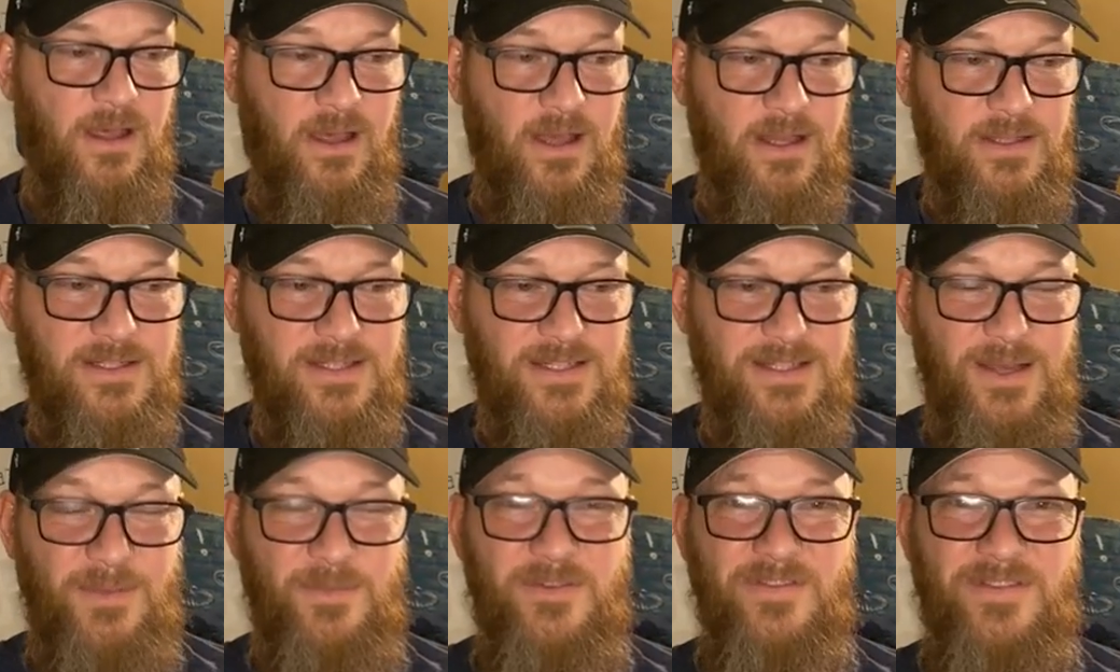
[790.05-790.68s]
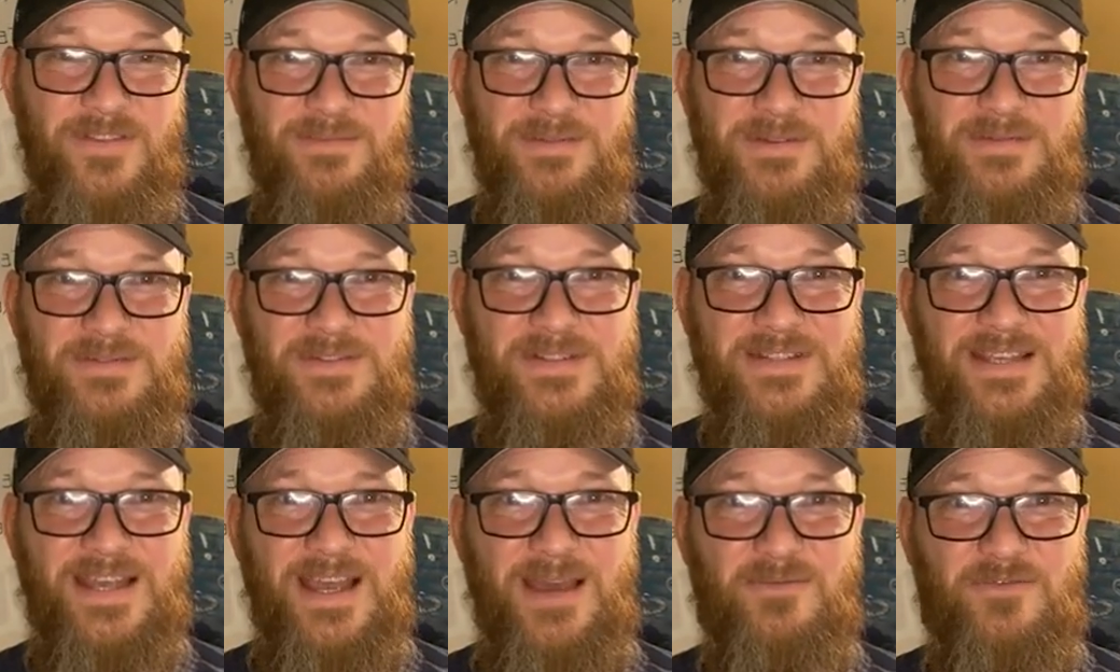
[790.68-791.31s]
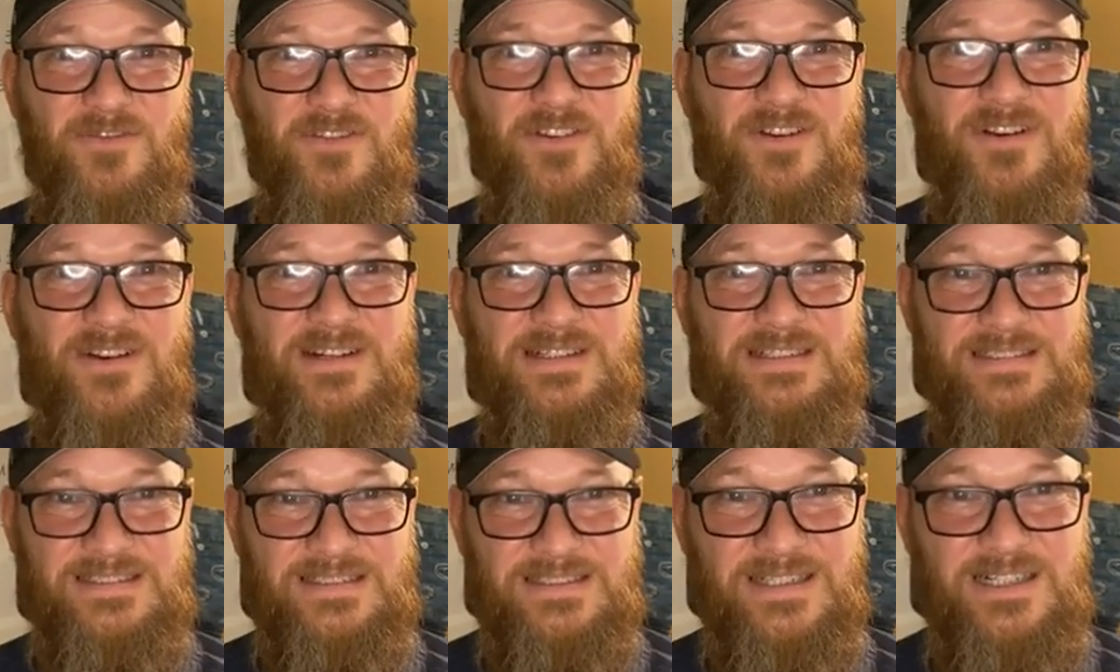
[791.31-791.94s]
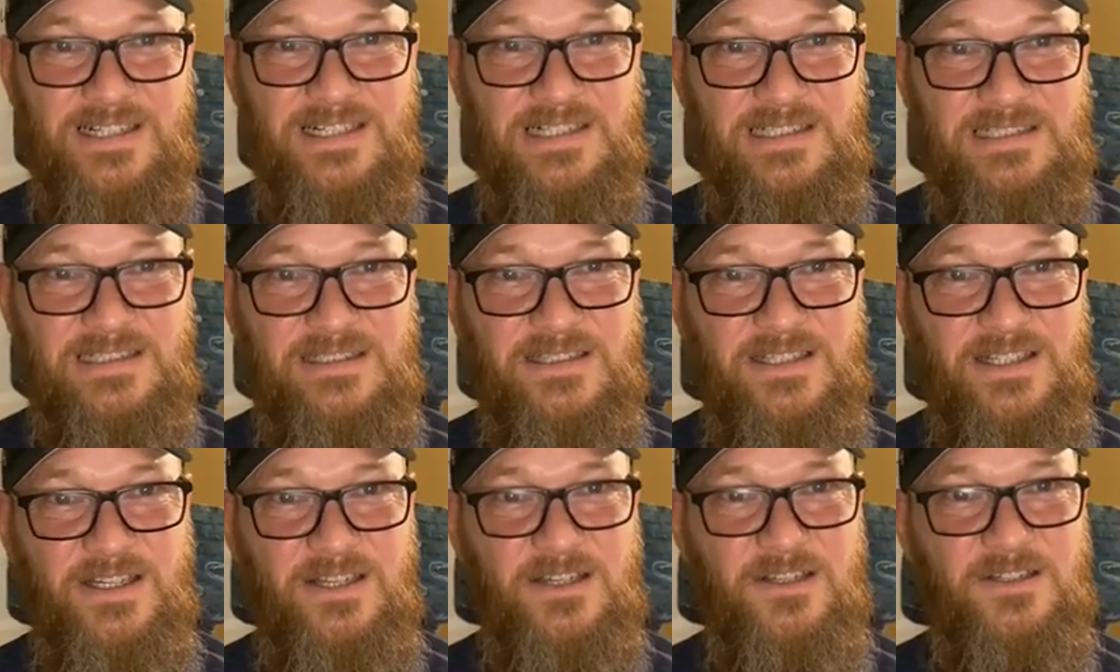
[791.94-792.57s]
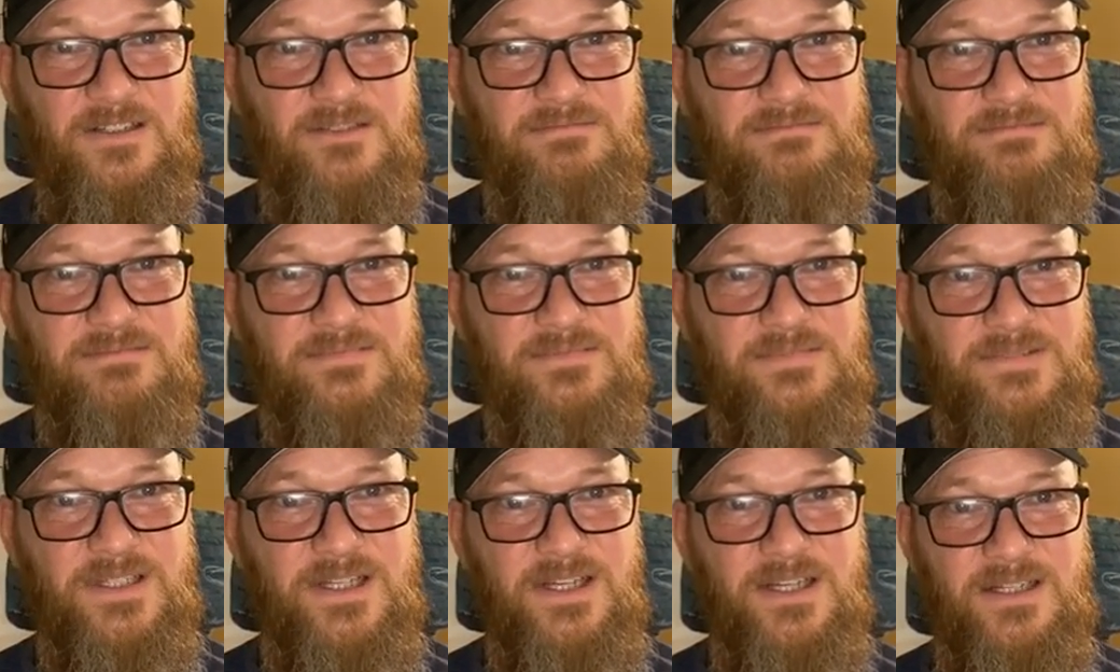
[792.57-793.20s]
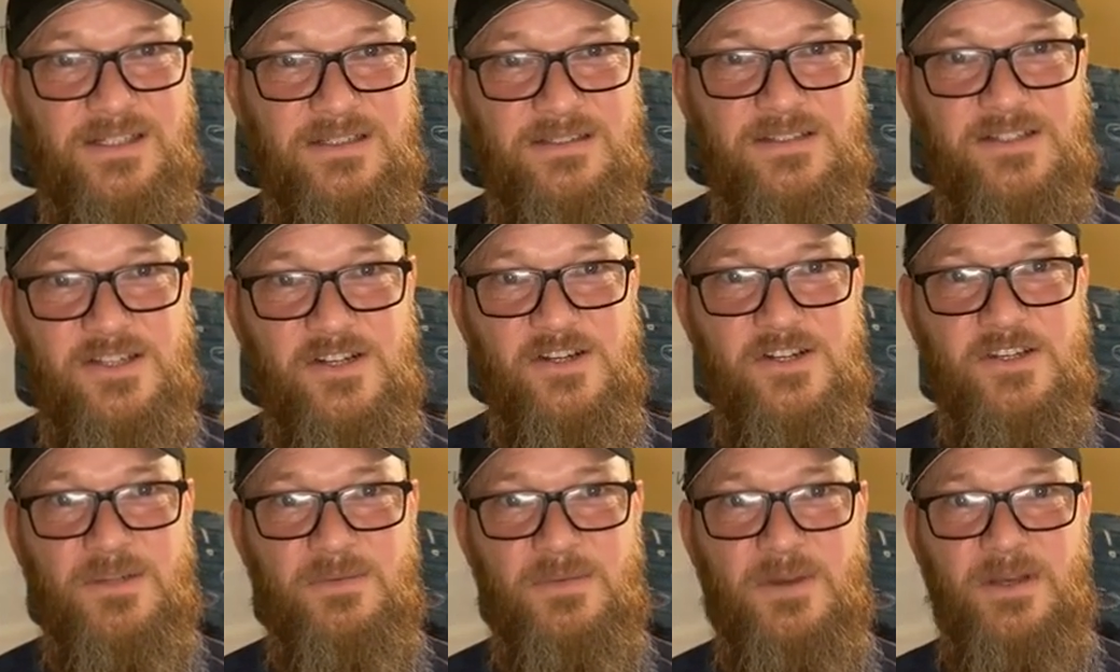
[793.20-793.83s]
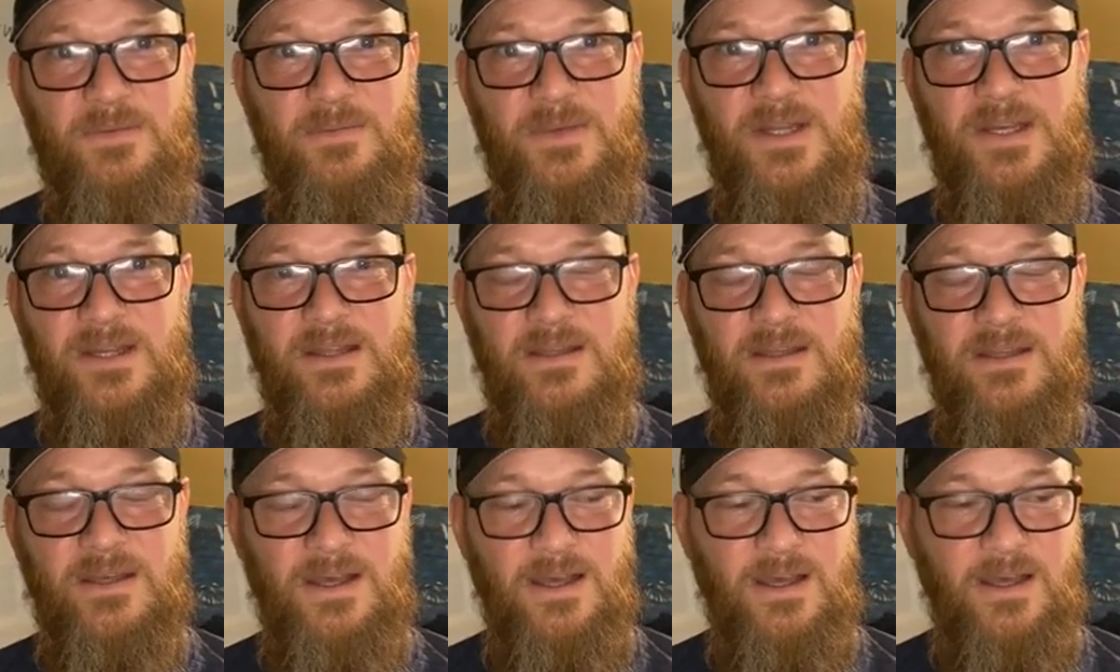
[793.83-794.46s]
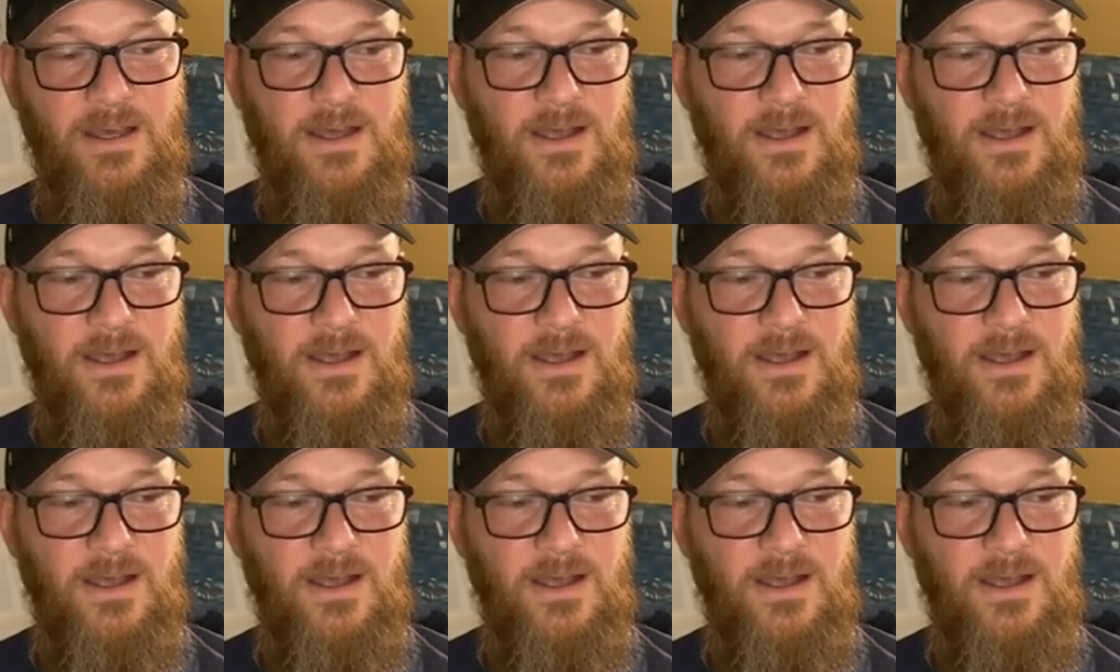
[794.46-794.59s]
And some of them have been scammed for like a serious amount of money.